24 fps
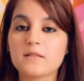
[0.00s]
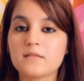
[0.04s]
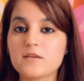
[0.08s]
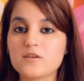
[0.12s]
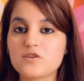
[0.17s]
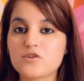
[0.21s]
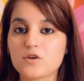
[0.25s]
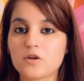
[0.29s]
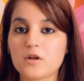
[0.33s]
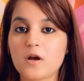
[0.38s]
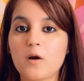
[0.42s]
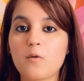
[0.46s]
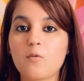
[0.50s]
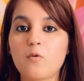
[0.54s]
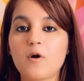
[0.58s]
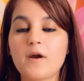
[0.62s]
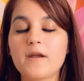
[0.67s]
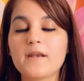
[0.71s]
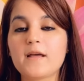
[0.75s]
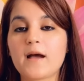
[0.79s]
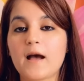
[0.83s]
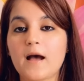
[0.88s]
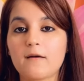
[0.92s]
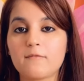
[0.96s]
They should
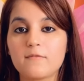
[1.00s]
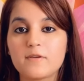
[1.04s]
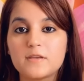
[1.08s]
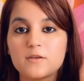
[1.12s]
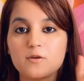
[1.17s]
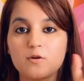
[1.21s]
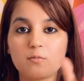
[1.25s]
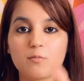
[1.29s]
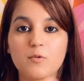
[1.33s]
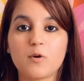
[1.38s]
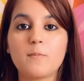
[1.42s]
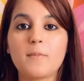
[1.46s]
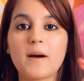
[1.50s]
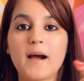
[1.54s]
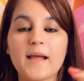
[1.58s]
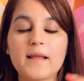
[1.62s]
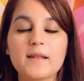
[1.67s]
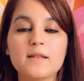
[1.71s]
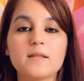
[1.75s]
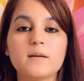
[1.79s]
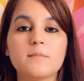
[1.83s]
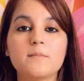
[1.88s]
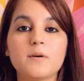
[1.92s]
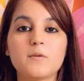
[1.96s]
avoid having your
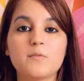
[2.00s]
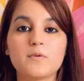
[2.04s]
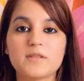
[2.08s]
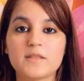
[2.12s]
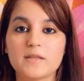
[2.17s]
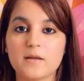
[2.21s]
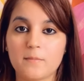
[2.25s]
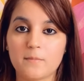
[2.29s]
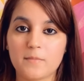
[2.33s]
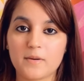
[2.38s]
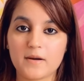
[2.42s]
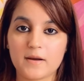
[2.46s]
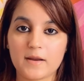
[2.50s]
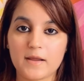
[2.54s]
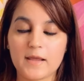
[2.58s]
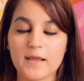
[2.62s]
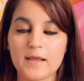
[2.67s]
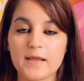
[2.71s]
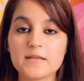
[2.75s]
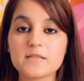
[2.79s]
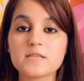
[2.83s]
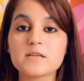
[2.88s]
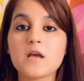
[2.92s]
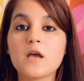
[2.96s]
mobile number with number
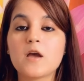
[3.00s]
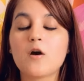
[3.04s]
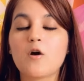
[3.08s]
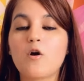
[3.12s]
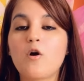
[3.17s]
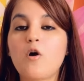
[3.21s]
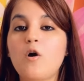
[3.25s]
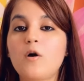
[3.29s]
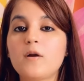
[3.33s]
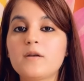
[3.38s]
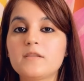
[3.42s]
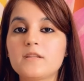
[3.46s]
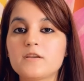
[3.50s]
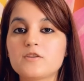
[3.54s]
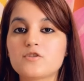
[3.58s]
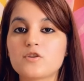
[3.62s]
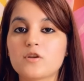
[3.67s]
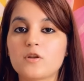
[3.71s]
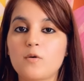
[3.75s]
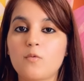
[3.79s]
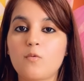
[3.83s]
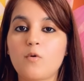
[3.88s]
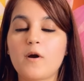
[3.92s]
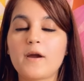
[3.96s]
8, or they
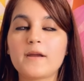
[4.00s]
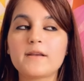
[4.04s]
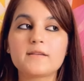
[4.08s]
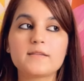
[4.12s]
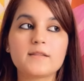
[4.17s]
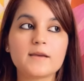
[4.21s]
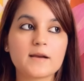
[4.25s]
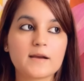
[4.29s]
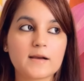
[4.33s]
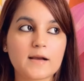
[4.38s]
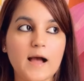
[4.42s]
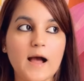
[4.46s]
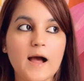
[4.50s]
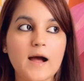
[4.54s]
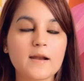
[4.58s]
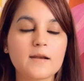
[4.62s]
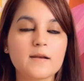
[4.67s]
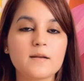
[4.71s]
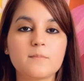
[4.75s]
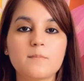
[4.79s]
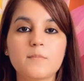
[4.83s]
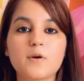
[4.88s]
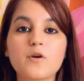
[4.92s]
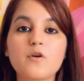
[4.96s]
should avoid their car
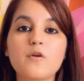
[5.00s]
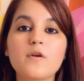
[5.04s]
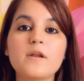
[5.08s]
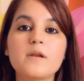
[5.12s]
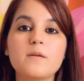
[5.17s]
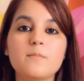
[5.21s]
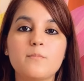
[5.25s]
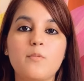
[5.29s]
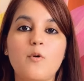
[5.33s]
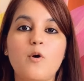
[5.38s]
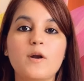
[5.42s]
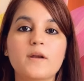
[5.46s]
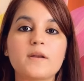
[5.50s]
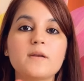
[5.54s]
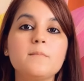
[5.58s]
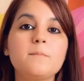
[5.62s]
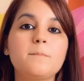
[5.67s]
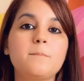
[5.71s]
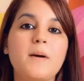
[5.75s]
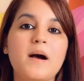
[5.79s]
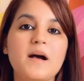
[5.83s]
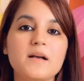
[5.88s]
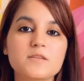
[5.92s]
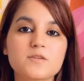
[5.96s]
number or
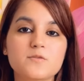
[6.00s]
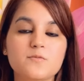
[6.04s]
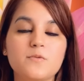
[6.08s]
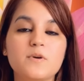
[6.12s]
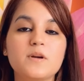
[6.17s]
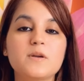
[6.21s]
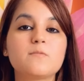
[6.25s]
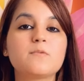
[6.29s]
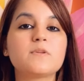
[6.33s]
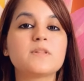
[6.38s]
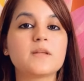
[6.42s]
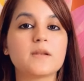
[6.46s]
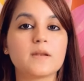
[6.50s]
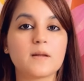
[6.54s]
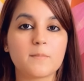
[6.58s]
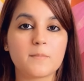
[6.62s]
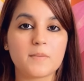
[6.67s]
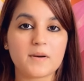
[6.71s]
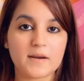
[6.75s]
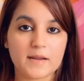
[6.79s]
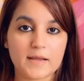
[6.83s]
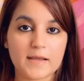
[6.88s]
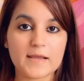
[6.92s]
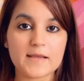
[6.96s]
important password with the
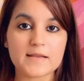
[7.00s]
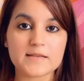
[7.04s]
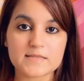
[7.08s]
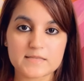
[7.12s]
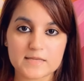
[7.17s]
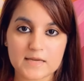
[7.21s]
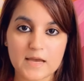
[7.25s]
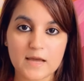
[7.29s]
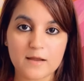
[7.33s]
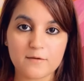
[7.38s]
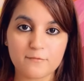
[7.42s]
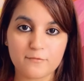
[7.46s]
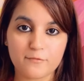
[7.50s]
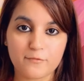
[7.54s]
number 8 and